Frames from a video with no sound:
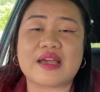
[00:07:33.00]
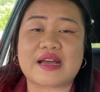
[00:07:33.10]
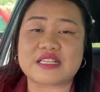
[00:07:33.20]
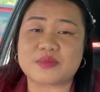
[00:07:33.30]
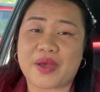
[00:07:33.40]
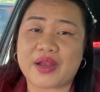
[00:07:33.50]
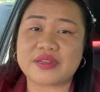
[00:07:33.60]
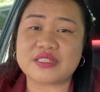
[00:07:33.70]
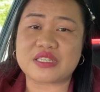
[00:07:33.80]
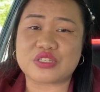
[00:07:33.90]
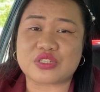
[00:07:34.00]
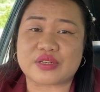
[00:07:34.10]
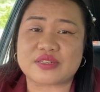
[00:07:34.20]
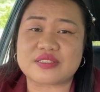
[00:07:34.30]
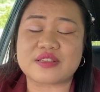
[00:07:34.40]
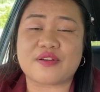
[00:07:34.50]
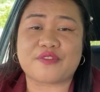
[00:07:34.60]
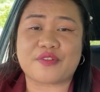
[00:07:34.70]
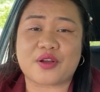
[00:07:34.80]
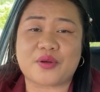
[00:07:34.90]
aspiring teachers
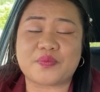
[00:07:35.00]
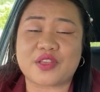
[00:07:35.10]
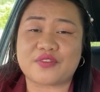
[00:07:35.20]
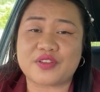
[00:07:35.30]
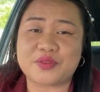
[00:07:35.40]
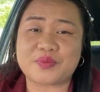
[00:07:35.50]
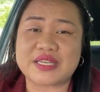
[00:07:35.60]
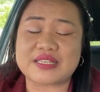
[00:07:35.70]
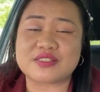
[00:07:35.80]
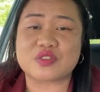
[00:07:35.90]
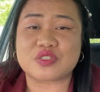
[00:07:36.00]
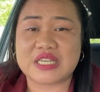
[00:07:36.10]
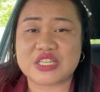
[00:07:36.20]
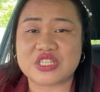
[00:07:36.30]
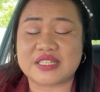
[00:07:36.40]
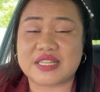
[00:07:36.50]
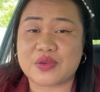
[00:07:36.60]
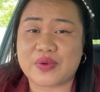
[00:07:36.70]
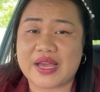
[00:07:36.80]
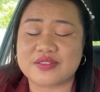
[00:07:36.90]
from the Philippines to teach in the
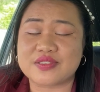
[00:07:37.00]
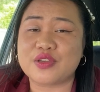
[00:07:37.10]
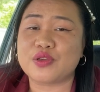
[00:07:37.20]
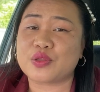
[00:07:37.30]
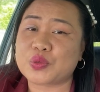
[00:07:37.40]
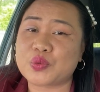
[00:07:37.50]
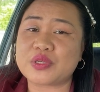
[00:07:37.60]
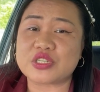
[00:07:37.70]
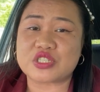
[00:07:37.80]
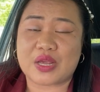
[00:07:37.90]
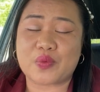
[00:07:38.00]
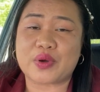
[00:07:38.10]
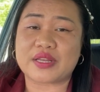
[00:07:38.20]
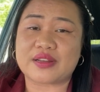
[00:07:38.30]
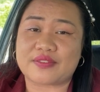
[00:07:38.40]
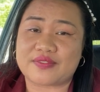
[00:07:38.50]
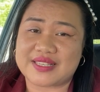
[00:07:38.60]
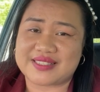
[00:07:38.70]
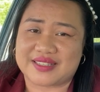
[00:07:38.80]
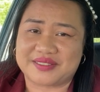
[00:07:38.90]
US through the J1
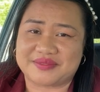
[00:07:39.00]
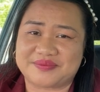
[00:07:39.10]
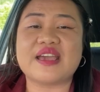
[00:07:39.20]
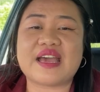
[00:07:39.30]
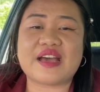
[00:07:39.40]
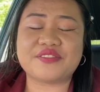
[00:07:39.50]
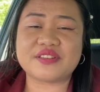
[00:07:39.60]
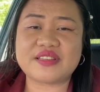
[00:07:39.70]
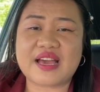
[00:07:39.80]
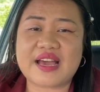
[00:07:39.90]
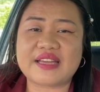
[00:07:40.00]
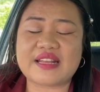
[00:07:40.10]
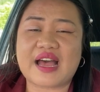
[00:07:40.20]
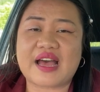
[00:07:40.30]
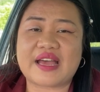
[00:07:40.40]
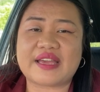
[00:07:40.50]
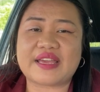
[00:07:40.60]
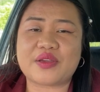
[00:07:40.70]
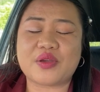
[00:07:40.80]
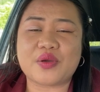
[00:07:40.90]
visa. After that,
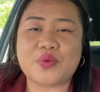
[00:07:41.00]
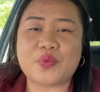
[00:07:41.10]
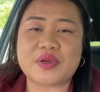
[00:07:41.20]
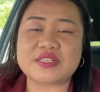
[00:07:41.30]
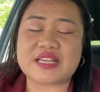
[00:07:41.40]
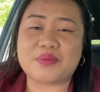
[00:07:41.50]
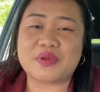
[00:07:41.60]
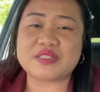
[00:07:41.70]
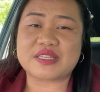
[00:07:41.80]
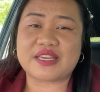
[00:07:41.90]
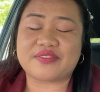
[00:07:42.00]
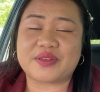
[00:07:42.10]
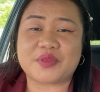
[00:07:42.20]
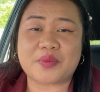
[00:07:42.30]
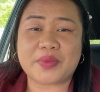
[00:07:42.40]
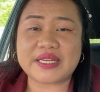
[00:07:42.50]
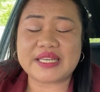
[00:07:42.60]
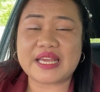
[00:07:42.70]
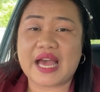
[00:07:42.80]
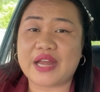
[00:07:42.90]
I was able to give them the
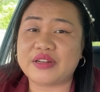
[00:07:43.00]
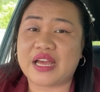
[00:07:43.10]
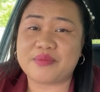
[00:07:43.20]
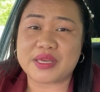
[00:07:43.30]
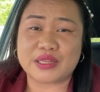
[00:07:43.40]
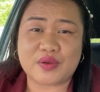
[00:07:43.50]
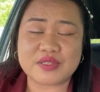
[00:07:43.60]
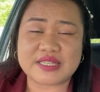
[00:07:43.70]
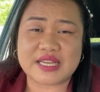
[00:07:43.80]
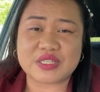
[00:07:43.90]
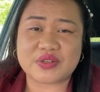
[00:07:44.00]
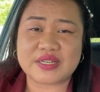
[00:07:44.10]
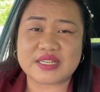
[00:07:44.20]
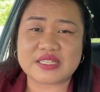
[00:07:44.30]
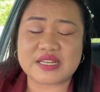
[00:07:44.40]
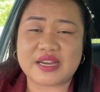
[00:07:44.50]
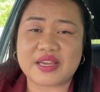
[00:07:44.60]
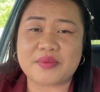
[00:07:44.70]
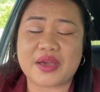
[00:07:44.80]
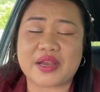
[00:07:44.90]
money. I don't have my loans yet during the
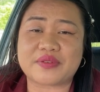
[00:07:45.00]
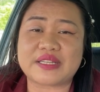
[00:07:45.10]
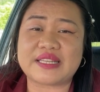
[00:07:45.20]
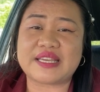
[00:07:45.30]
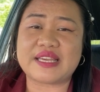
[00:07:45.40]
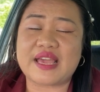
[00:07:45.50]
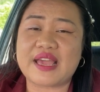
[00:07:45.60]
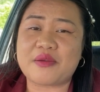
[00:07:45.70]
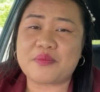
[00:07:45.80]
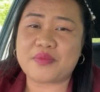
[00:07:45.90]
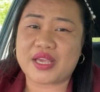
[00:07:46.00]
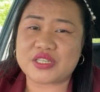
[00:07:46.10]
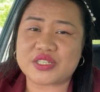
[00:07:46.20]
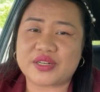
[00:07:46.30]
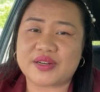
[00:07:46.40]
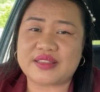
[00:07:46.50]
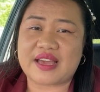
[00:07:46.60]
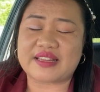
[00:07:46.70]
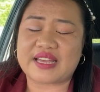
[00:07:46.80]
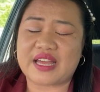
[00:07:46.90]
time. I really make sure
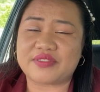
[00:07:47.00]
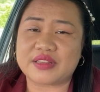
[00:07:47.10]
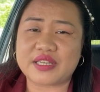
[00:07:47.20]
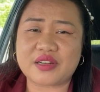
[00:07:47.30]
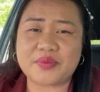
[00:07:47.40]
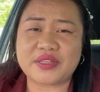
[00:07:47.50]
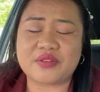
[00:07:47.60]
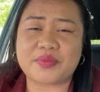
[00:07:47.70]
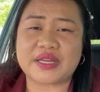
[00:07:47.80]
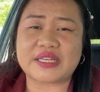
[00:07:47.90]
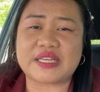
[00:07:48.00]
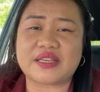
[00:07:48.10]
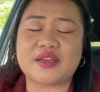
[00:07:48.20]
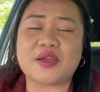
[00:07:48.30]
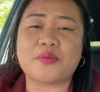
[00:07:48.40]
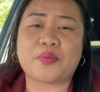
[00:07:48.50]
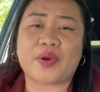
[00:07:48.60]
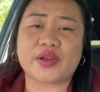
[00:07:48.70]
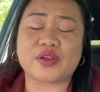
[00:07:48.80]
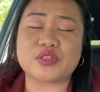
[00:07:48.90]
that I have a little bit of money
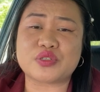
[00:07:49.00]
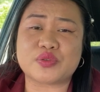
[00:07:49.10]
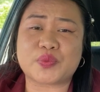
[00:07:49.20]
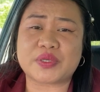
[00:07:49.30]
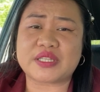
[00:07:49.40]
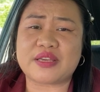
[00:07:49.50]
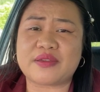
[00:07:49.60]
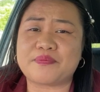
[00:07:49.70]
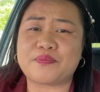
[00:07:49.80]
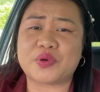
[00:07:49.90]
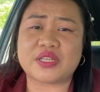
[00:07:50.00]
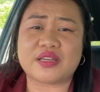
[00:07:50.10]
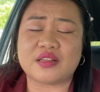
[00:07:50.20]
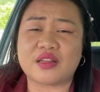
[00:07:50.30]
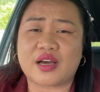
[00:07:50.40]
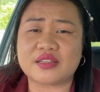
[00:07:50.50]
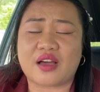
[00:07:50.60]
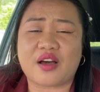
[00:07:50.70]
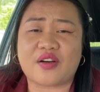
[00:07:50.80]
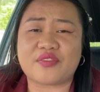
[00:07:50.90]
prior to really putting a lot
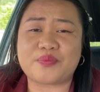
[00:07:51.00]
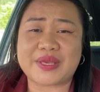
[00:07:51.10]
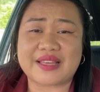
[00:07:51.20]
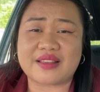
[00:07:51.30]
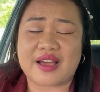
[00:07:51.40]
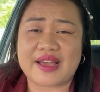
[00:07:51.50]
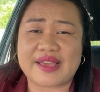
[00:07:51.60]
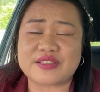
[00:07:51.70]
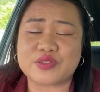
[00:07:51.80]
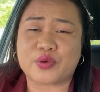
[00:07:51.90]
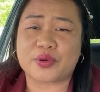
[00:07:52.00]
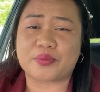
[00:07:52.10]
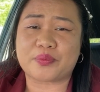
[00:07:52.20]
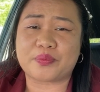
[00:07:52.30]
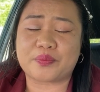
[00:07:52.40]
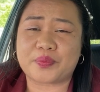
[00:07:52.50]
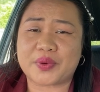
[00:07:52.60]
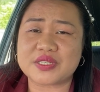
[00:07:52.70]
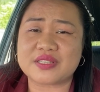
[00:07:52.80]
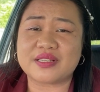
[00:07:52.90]
of PLIs or
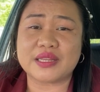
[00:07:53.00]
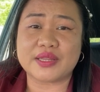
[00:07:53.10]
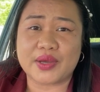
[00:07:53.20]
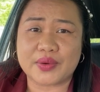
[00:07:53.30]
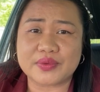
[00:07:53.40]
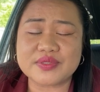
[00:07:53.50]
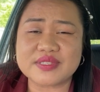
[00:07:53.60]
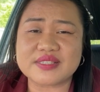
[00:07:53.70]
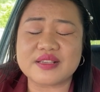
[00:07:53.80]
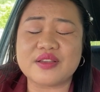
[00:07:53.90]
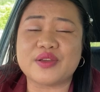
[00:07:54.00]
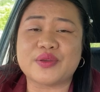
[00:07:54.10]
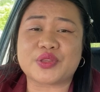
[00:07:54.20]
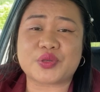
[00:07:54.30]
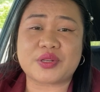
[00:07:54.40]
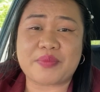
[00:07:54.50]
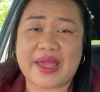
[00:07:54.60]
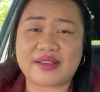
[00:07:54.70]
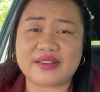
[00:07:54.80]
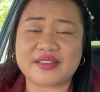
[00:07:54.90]
personal loans through the
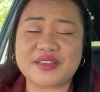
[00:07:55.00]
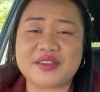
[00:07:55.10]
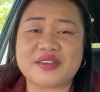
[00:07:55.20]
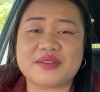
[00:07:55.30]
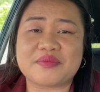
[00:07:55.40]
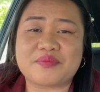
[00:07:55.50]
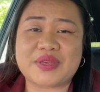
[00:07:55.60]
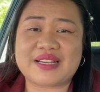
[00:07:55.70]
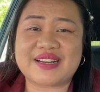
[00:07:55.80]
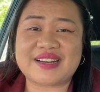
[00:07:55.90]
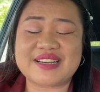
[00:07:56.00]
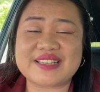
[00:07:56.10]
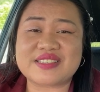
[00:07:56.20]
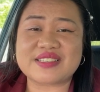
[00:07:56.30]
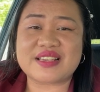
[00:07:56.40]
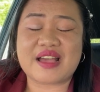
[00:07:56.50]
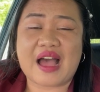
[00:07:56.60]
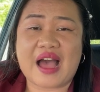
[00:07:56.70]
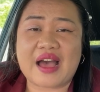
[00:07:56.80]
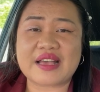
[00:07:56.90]
bank because
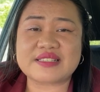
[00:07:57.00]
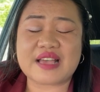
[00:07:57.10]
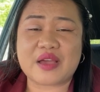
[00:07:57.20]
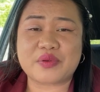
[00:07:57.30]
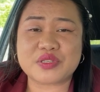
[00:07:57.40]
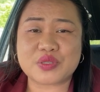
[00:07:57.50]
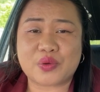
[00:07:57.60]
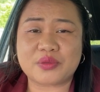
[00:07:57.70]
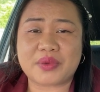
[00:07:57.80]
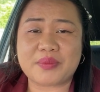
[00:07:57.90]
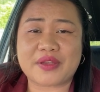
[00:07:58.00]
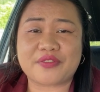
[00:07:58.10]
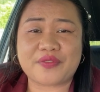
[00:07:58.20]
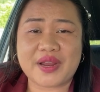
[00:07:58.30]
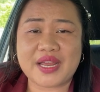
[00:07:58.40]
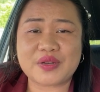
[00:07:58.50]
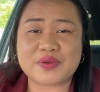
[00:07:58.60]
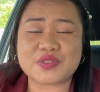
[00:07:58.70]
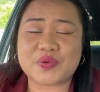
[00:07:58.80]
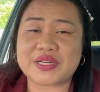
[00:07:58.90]
as I was told by my friend who
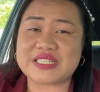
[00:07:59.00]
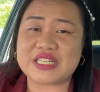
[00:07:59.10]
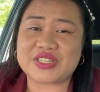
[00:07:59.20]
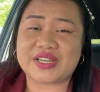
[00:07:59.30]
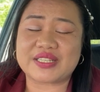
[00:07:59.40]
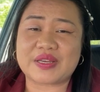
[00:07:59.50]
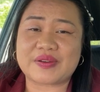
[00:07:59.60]
is already teaching in the